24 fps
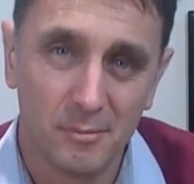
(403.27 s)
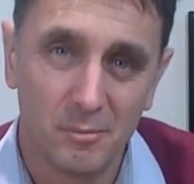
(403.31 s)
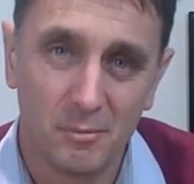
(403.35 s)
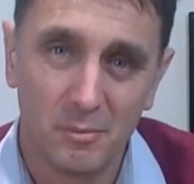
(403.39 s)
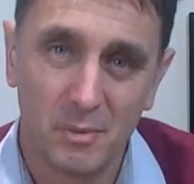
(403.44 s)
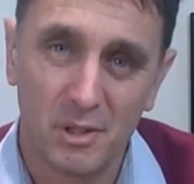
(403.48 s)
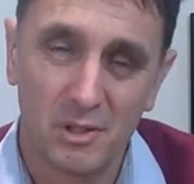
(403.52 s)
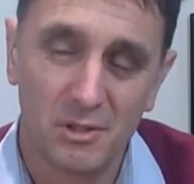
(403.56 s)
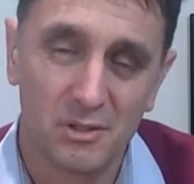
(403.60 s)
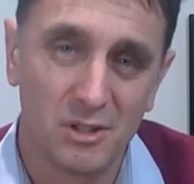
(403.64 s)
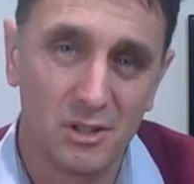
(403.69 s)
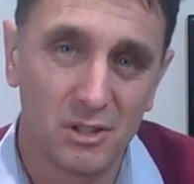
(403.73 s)

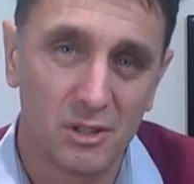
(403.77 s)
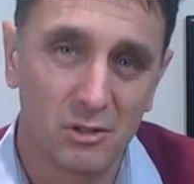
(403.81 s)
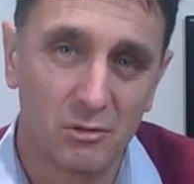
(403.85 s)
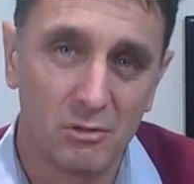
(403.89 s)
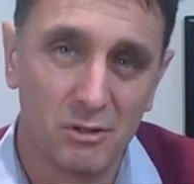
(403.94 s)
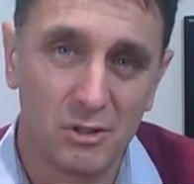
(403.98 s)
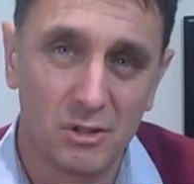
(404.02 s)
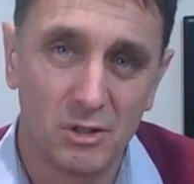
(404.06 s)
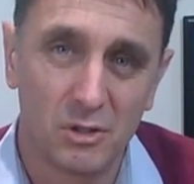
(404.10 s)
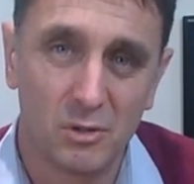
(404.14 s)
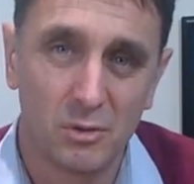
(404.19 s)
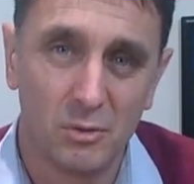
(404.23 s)
because it's
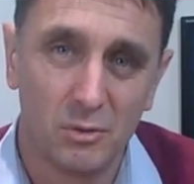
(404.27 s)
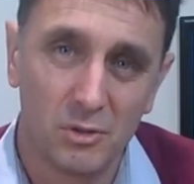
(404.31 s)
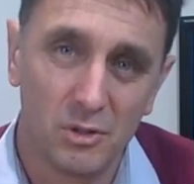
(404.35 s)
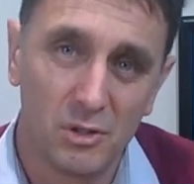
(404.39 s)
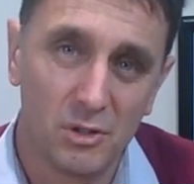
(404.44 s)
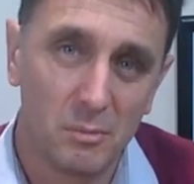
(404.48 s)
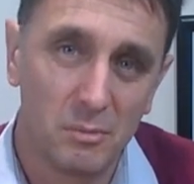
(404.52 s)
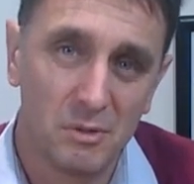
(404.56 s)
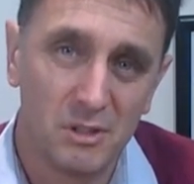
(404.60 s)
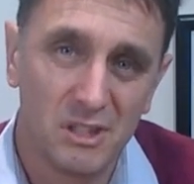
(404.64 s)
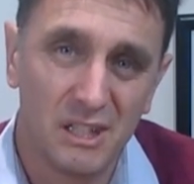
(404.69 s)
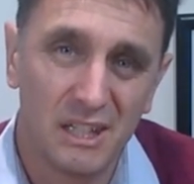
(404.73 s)
critical to
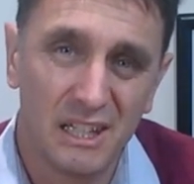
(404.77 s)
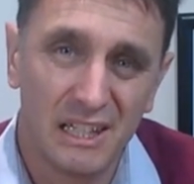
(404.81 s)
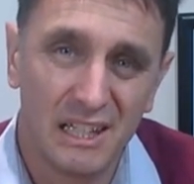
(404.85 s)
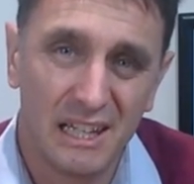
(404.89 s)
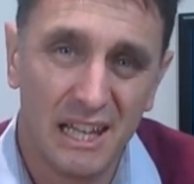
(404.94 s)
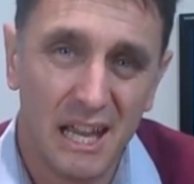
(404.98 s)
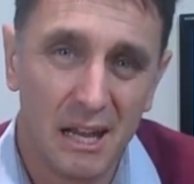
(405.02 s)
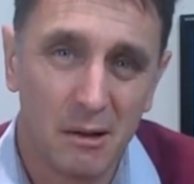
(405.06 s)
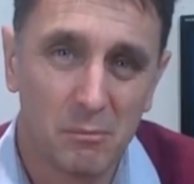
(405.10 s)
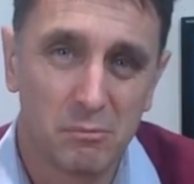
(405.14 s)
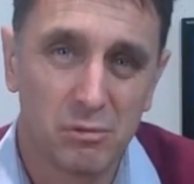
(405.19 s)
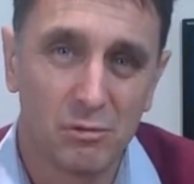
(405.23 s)
the particular
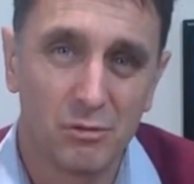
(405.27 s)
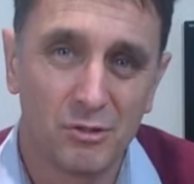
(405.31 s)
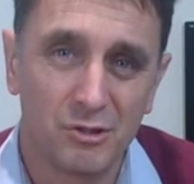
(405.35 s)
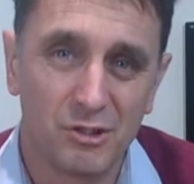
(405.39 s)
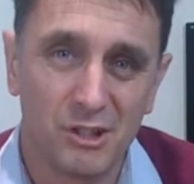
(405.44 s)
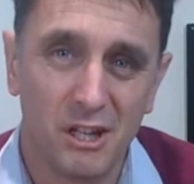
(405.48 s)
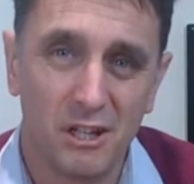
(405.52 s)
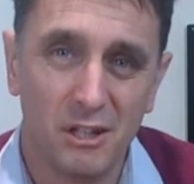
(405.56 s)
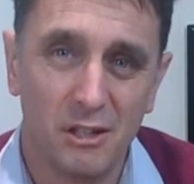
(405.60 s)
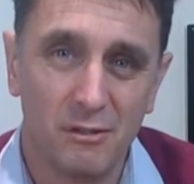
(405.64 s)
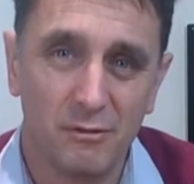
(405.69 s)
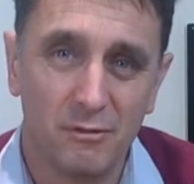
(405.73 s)
egg
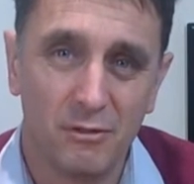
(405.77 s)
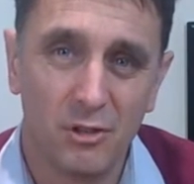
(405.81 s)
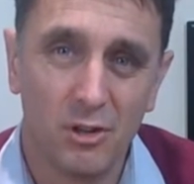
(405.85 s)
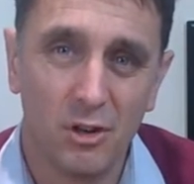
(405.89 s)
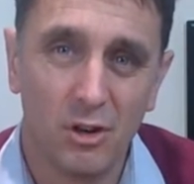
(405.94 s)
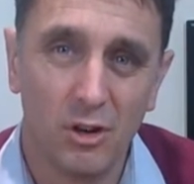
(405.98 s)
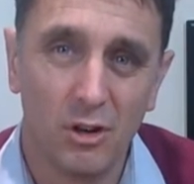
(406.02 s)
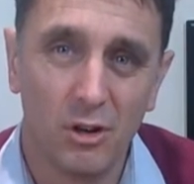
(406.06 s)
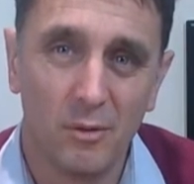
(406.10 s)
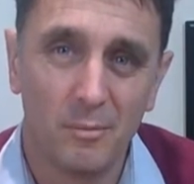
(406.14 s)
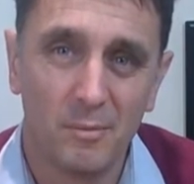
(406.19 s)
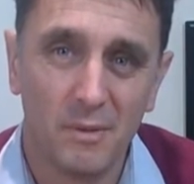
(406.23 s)
project you've
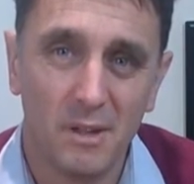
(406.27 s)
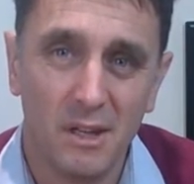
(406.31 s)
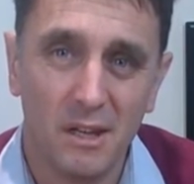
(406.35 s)
got,